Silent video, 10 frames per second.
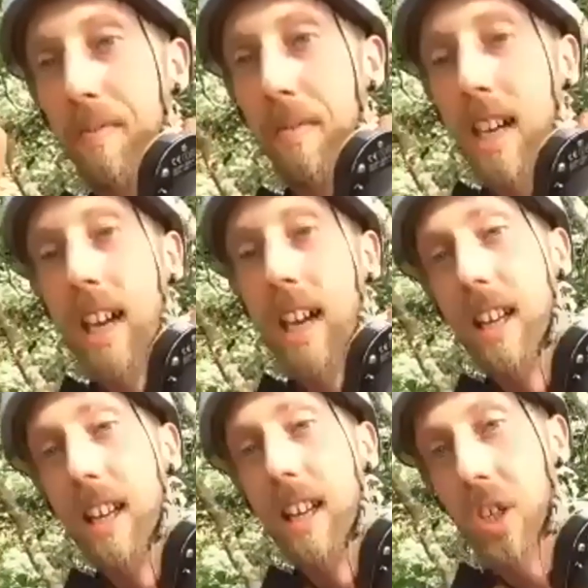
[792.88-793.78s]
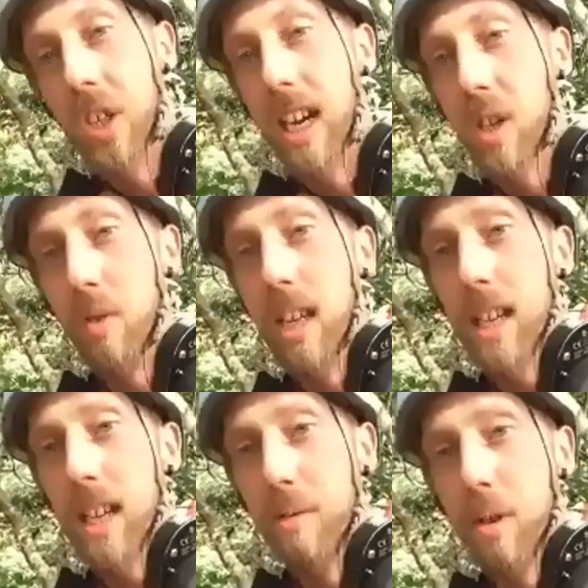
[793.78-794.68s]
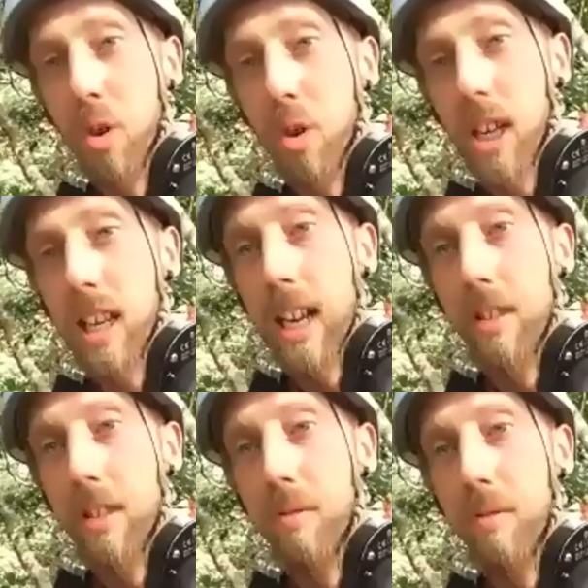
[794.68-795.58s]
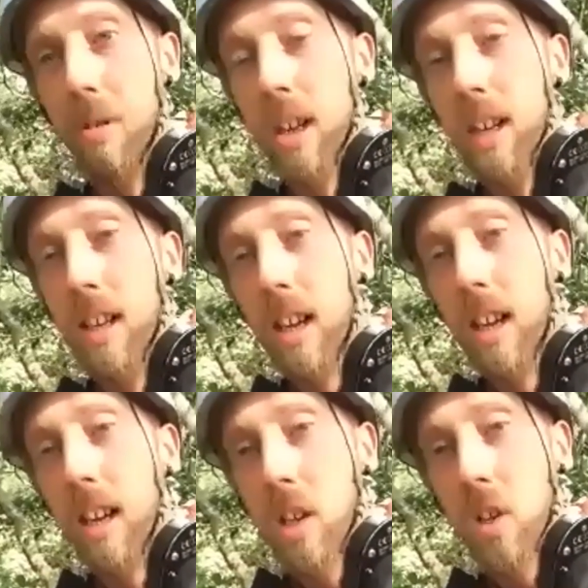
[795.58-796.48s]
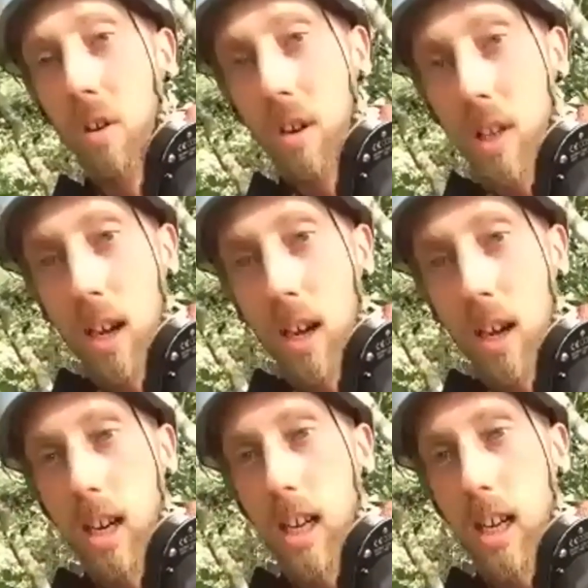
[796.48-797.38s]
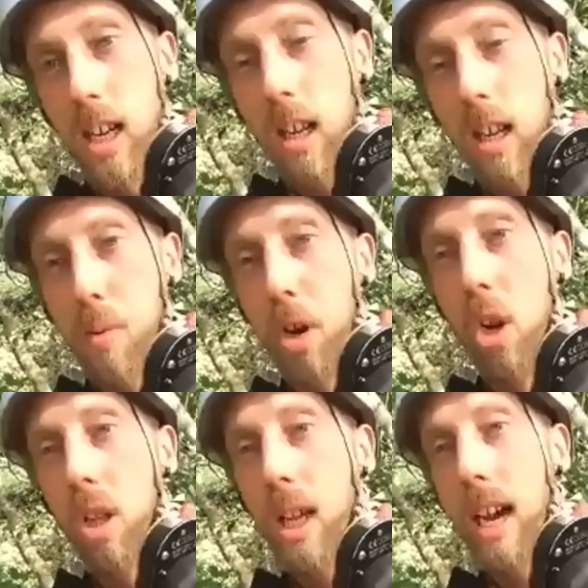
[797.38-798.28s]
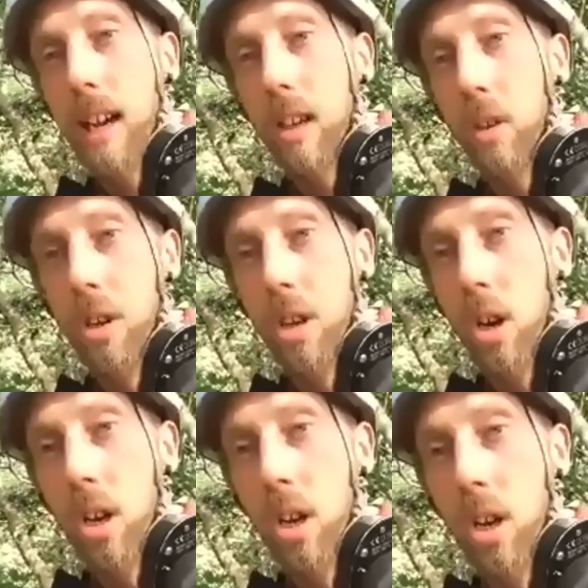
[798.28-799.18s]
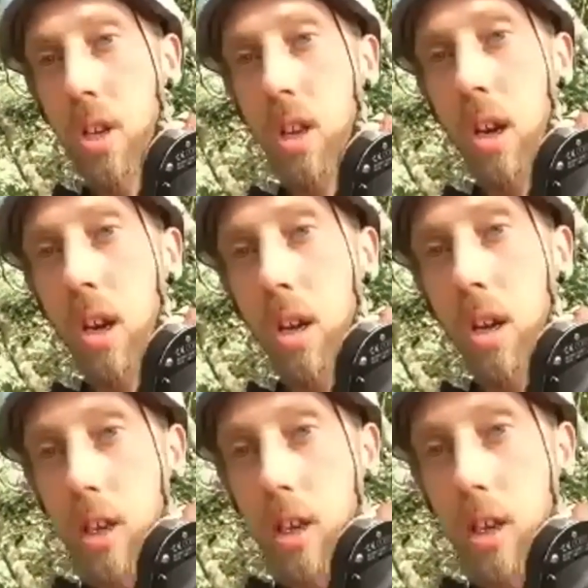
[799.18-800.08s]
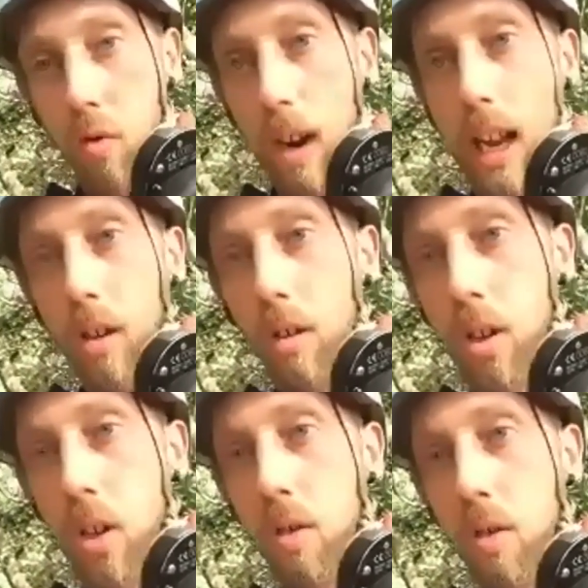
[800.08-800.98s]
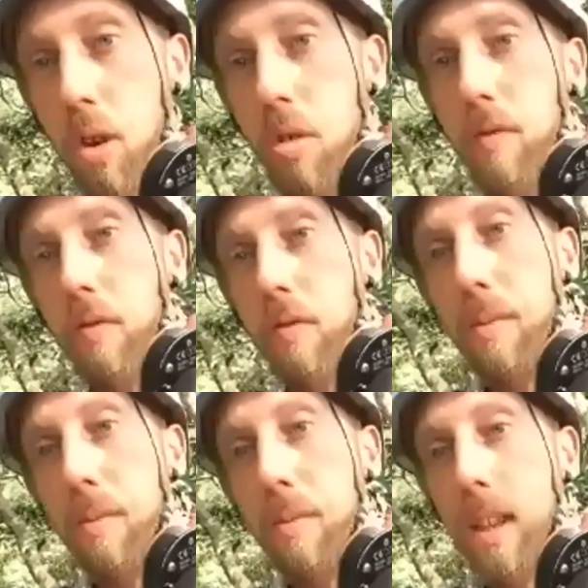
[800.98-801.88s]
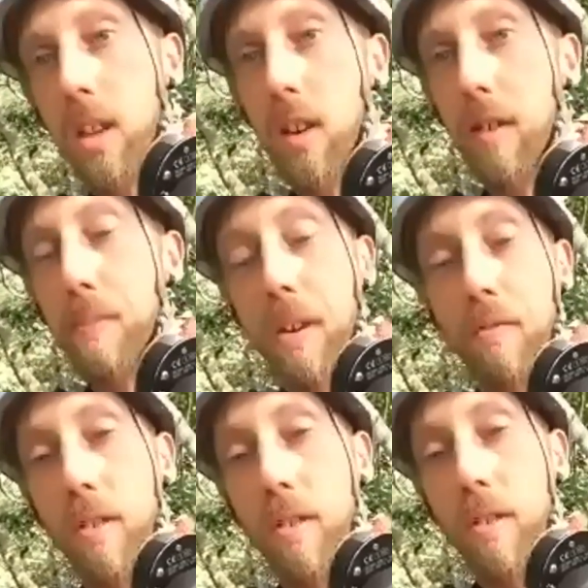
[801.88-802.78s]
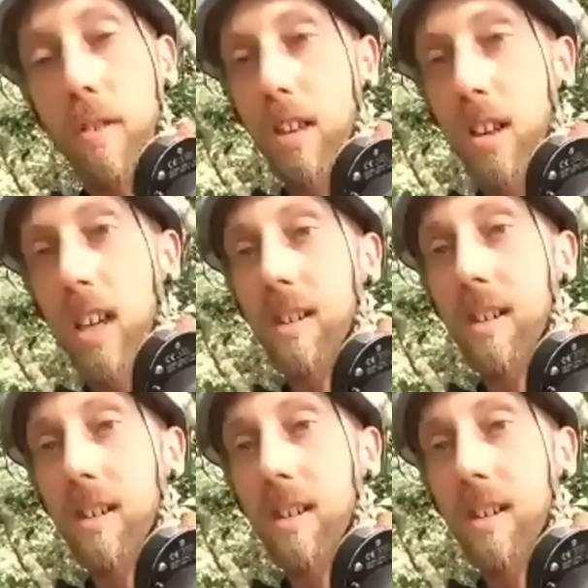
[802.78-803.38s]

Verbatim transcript: and then just last week I was walking down the road and I saw a tiny, a small cat called an ocelot just ran across the road in front of me. So I've been really lucky.